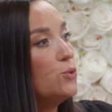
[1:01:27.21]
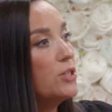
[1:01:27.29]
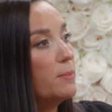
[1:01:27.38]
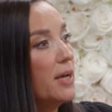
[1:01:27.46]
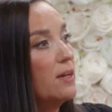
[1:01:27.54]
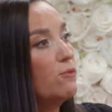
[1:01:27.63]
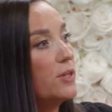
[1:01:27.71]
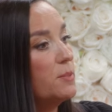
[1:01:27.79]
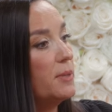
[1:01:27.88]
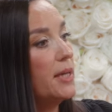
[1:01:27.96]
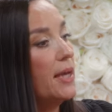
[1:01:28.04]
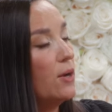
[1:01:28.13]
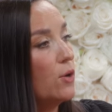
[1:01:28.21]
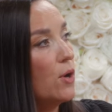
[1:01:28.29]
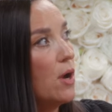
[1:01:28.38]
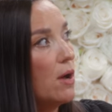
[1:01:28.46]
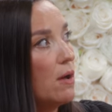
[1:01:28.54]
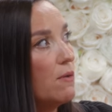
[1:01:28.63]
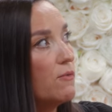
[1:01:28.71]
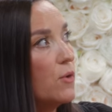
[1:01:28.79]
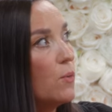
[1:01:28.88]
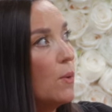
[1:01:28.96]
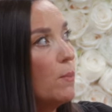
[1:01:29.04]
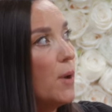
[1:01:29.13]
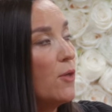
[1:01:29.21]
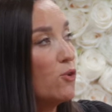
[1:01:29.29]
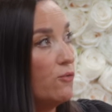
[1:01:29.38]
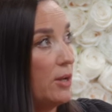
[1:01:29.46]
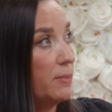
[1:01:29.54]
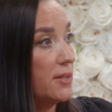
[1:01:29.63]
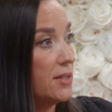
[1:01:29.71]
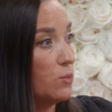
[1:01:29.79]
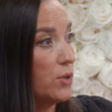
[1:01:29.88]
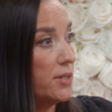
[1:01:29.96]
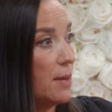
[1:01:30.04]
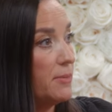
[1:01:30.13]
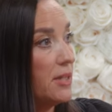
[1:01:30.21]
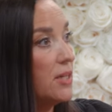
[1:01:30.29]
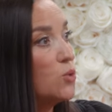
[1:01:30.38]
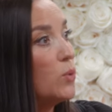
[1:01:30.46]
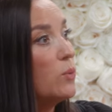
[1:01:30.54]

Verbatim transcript: do some kind of respite care of other families that were adopting because okay.